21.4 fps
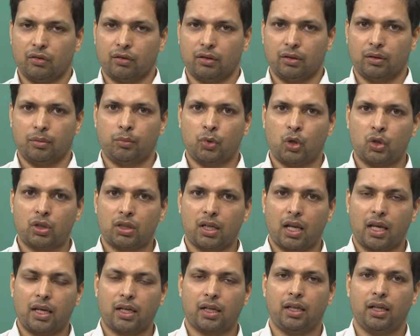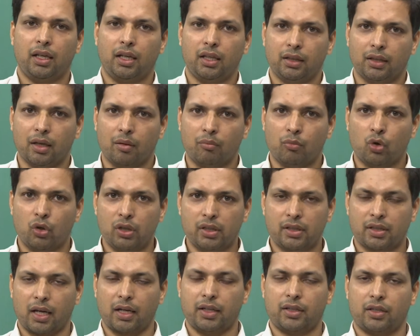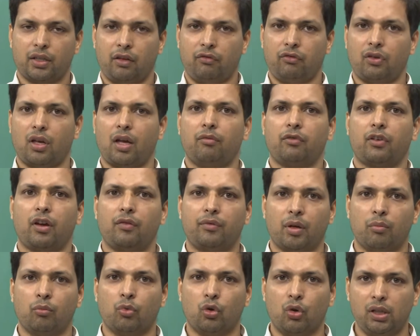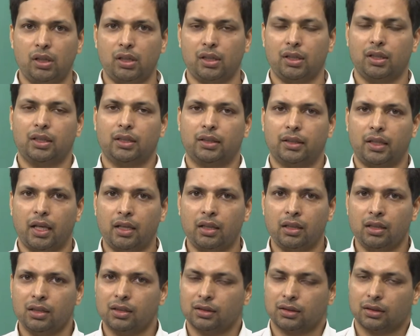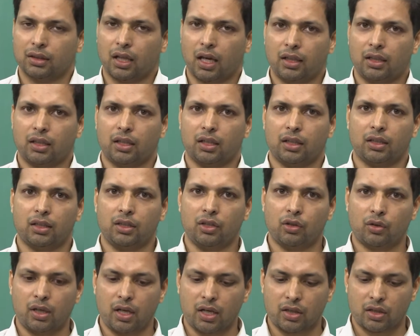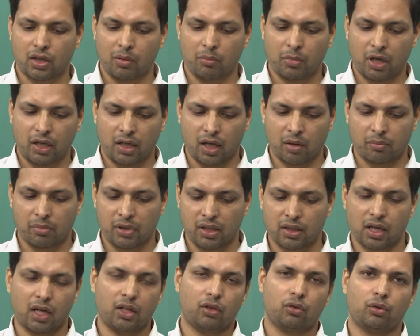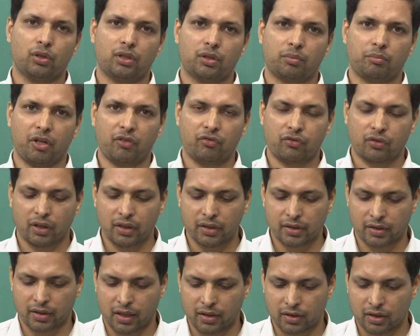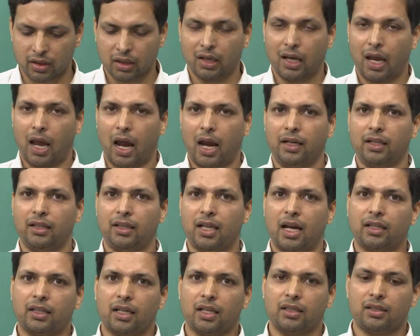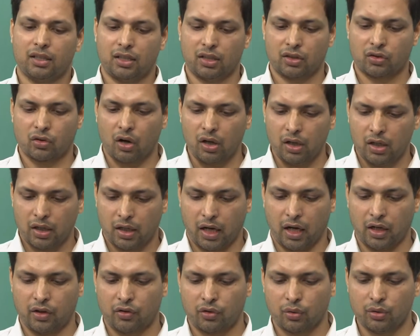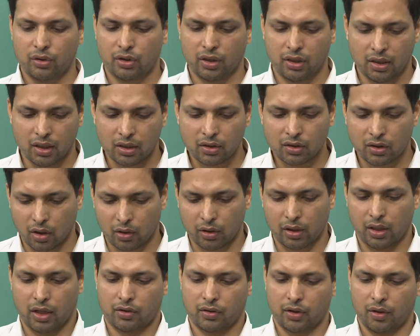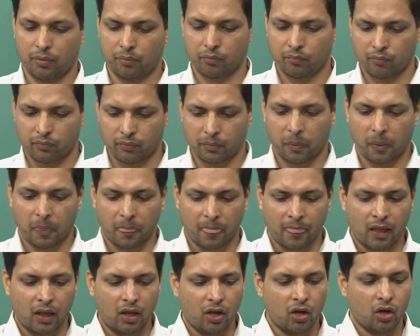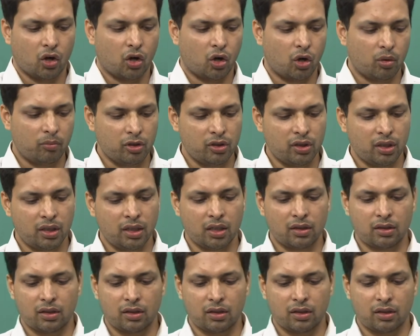most likely the mold sites. If you have kept a mold, then that nucleation may take place at those preferred sites, and in that case it is called heterogeneous nucleation. Homogeneous